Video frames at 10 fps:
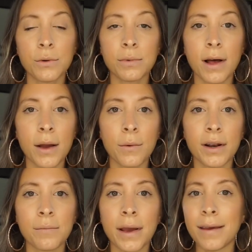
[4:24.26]
to apply
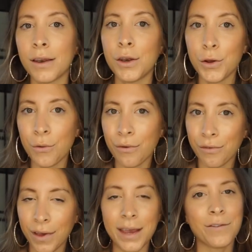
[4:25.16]
one of my new
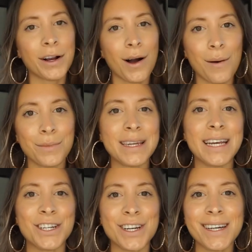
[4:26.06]
favorite
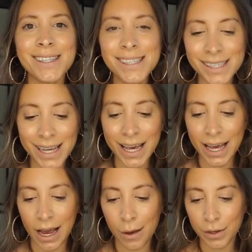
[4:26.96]
combinations.
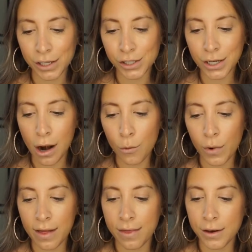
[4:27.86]
I'm going to start
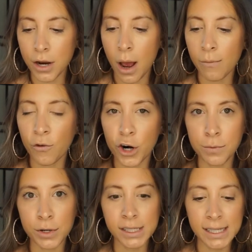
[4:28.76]
with Tom
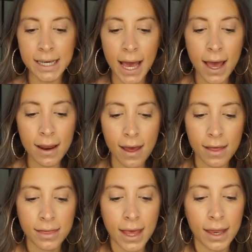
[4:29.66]
Ford Pussycat
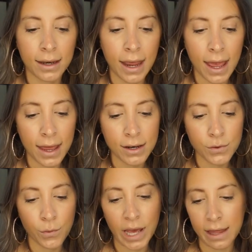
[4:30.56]
and then
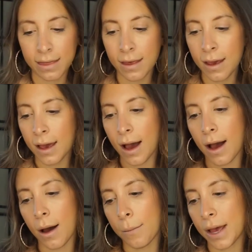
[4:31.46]
end with
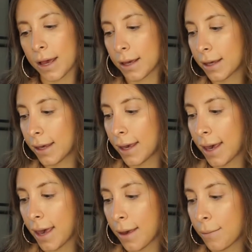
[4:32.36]

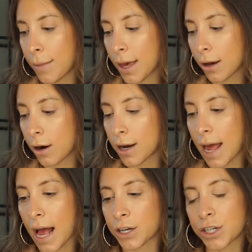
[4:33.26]
Kim
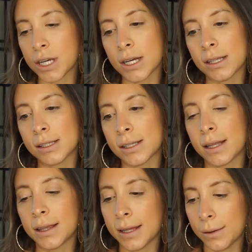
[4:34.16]

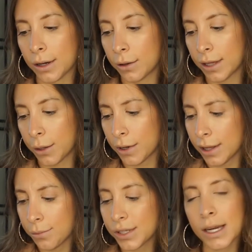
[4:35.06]
Kardashian's
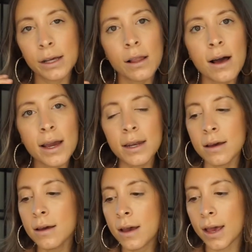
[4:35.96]
liquid lipstick line
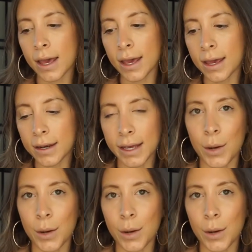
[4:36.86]
in